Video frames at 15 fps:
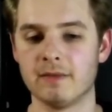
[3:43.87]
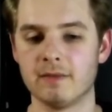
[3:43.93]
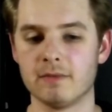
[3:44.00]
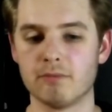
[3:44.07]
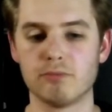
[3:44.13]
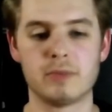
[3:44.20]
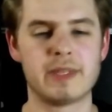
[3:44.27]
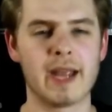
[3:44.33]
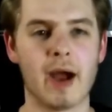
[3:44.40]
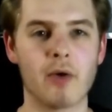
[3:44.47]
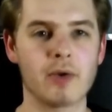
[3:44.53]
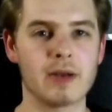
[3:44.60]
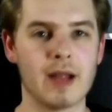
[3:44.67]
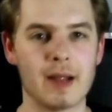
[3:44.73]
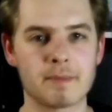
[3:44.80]

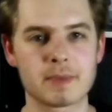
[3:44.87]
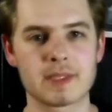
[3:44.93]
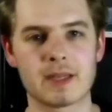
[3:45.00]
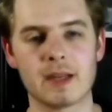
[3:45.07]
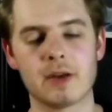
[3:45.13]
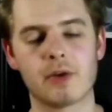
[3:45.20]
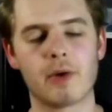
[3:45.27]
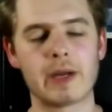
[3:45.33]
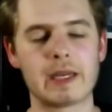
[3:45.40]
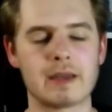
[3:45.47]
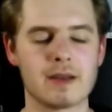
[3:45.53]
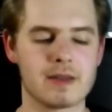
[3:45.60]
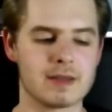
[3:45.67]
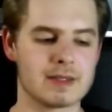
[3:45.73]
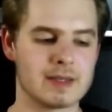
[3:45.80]
doubted App State going into
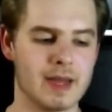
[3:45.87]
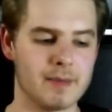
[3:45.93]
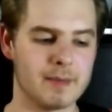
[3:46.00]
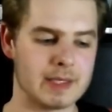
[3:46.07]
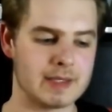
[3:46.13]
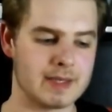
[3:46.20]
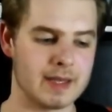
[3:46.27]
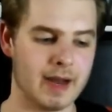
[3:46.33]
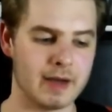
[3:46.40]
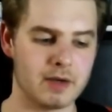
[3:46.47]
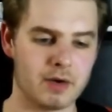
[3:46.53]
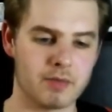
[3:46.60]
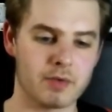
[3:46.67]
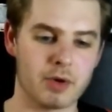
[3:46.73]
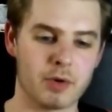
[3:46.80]
this game. I said, I
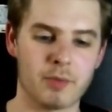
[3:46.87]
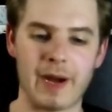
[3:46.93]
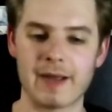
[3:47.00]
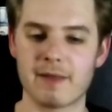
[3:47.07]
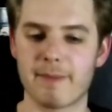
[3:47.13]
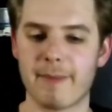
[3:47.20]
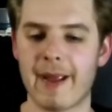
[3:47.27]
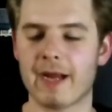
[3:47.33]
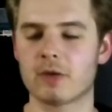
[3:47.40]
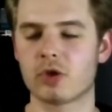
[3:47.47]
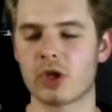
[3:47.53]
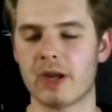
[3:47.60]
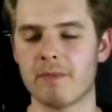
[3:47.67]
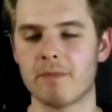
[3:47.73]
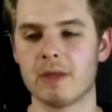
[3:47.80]
don't know why the MAC
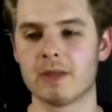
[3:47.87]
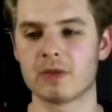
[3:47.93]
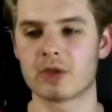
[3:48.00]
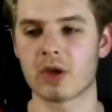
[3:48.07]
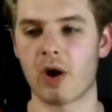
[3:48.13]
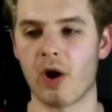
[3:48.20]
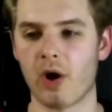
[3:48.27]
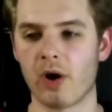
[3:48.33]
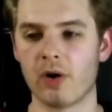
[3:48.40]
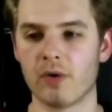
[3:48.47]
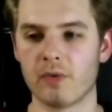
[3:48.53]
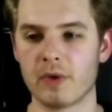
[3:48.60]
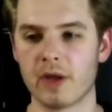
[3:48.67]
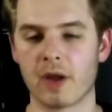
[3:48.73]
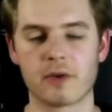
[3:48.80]
champions are
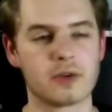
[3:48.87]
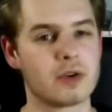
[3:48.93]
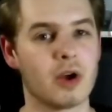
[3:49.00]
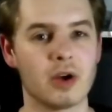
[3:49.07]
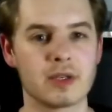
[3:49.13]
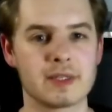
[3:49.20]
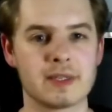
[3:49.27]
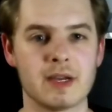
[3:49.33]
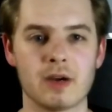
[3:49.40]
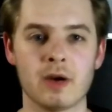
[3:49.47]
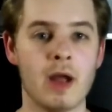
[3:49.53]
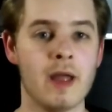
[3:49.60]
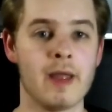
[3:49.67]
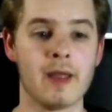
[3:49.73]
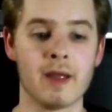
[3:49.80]
the underdogs here.
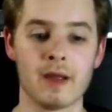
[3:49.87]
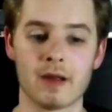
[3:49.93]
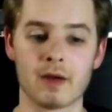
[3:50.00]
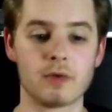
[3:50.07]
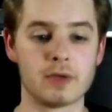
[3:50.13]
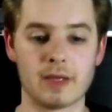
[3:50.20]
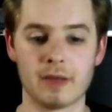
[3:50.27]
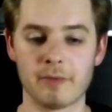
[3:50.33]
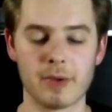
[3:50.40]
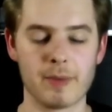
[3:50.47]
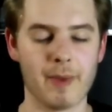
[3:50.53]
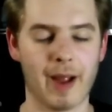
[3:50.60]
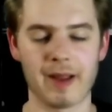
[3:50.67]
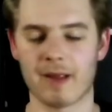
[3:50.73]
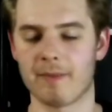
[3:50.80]
Give me
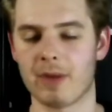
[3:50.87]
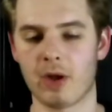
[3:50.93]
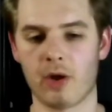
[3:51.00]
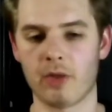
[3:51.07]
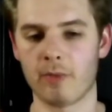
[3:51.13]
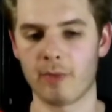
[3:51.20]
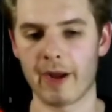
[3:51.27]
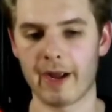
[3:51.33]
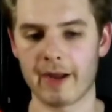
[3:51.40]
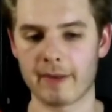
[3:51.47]
Miami all the way.